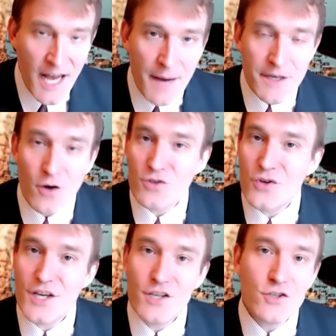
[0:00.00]
but also
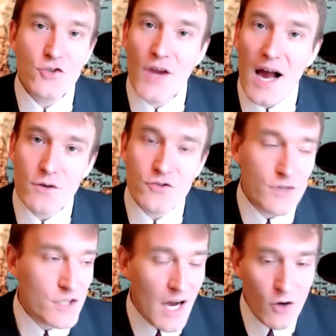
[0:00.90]
industry
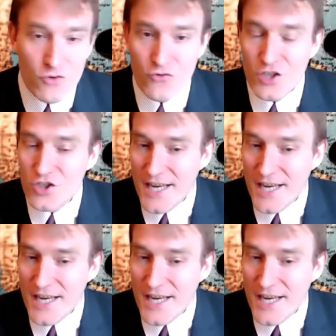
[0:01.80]
outreach,